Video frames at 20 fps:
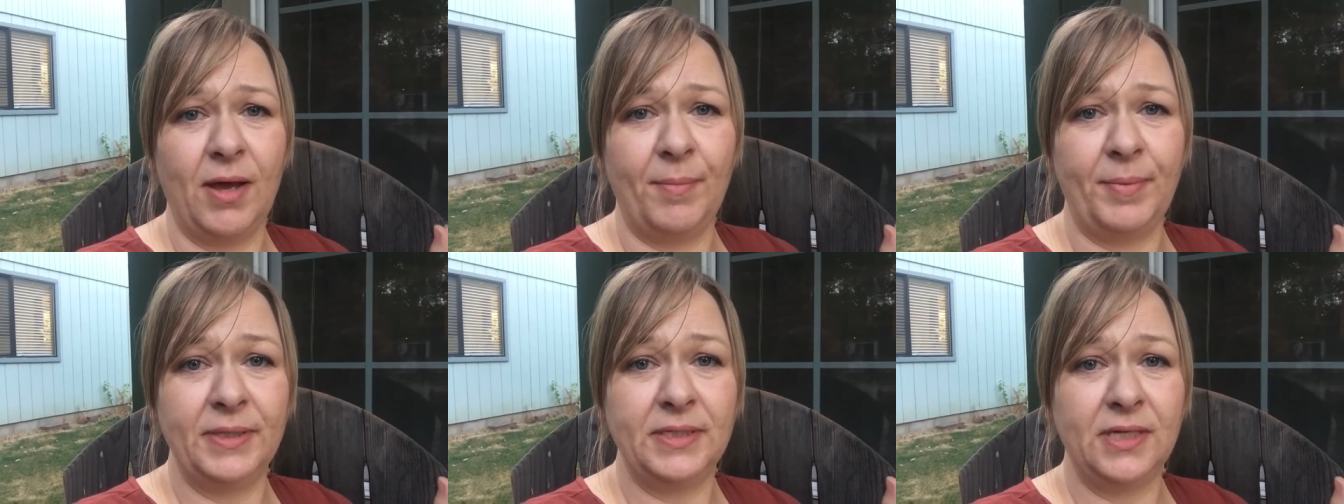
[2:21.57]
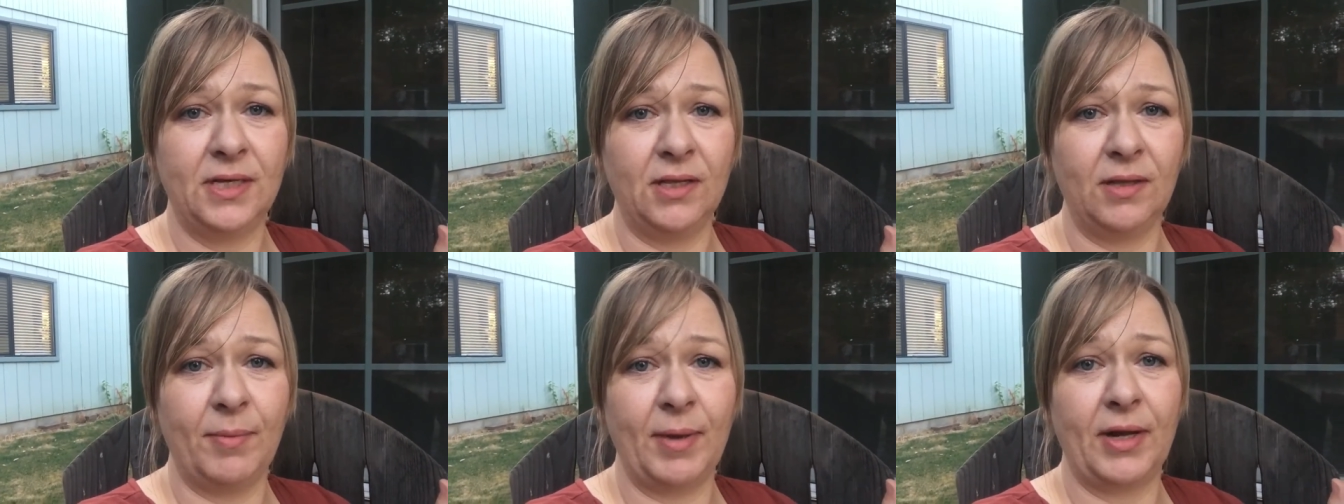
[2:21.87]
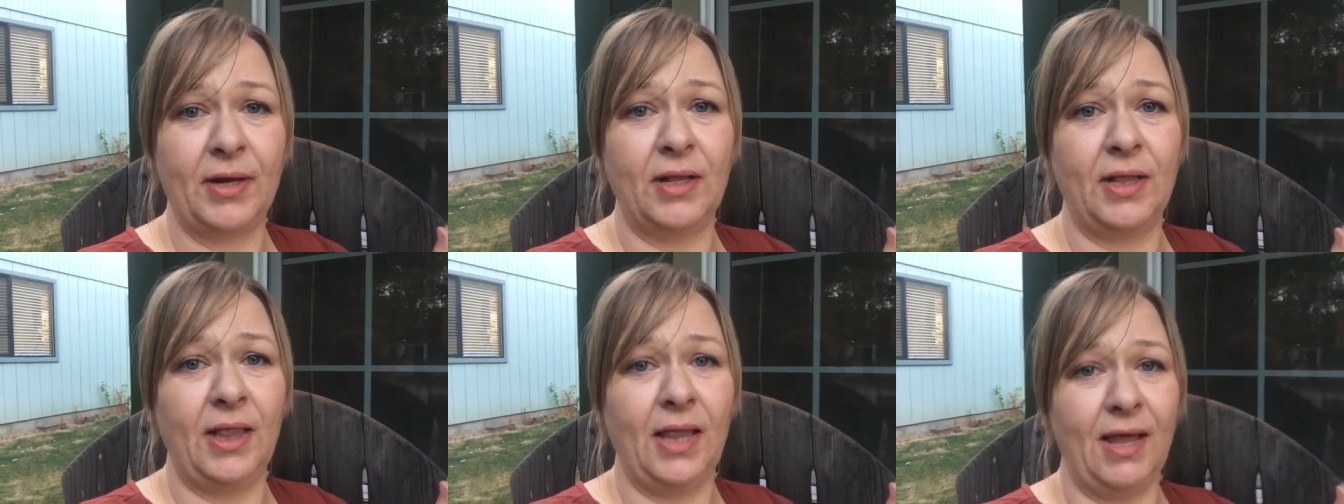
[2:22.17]
up until
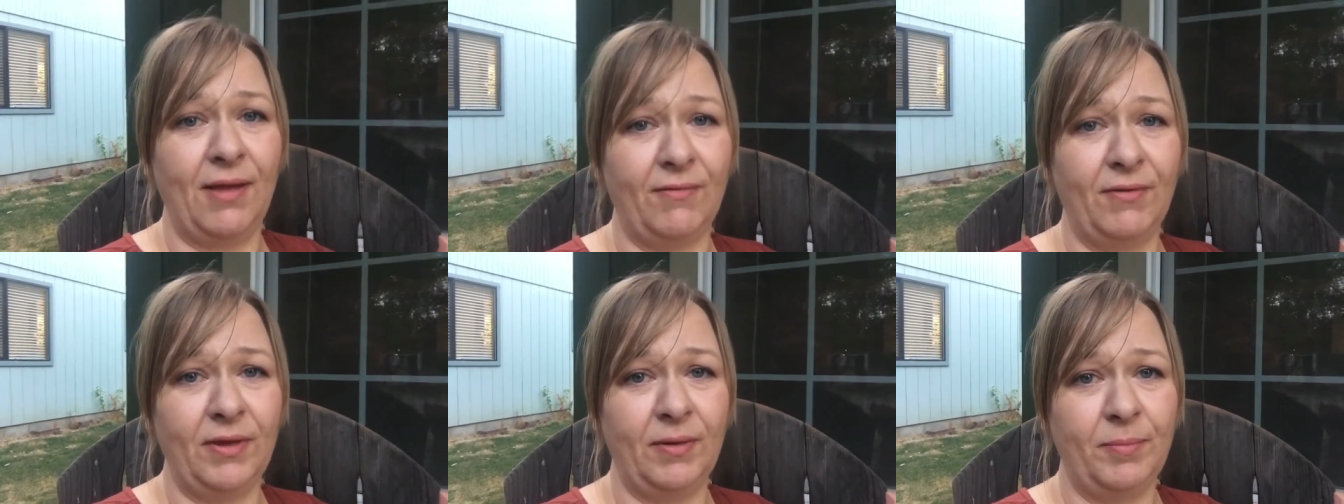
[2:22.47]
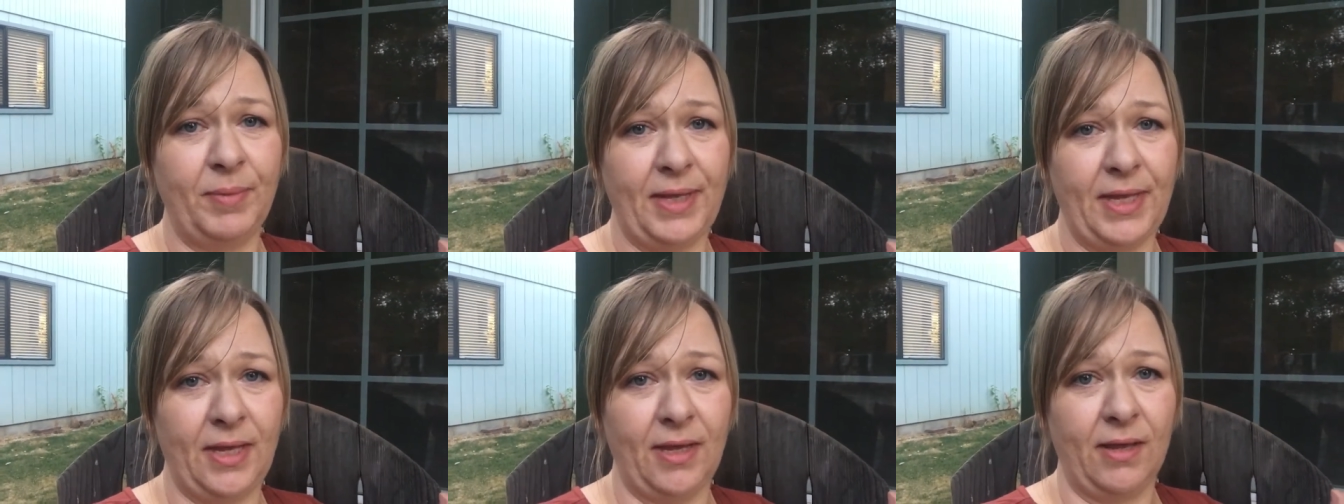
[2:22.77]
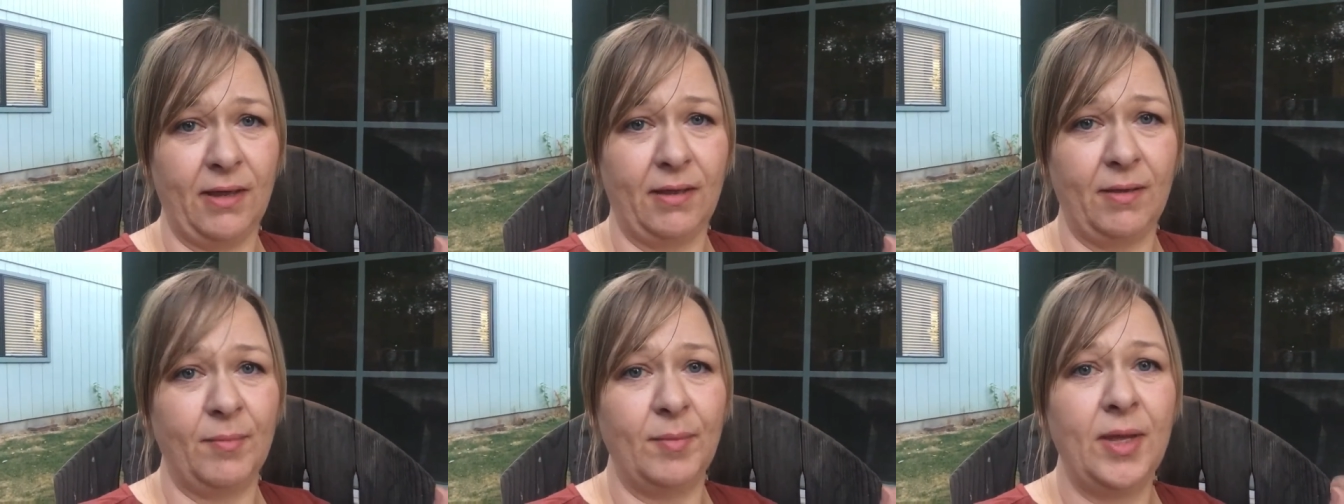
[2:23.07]
about 11
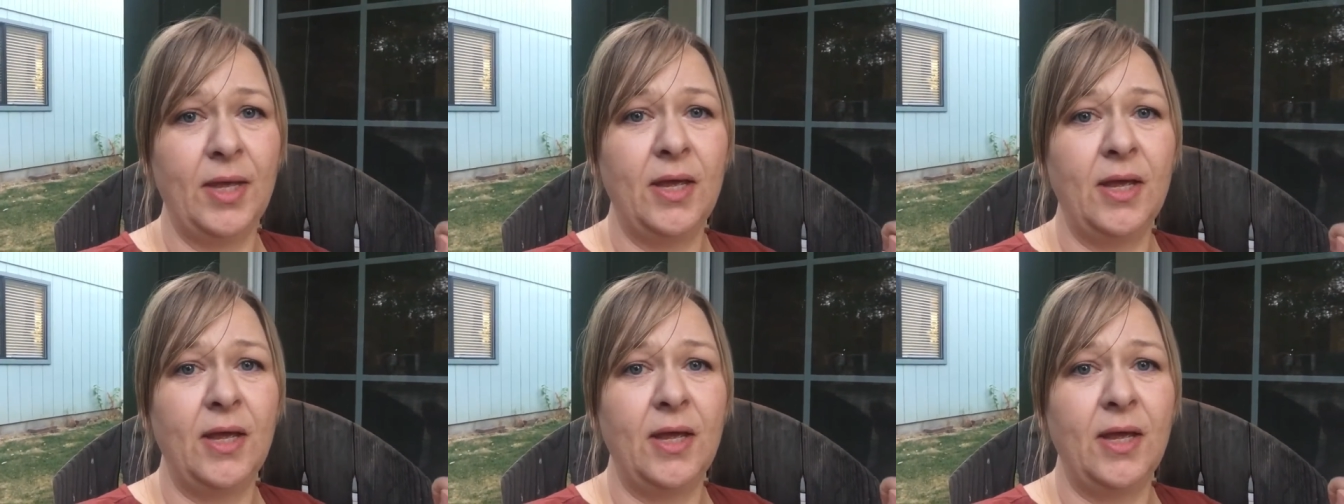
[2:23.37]
p.m.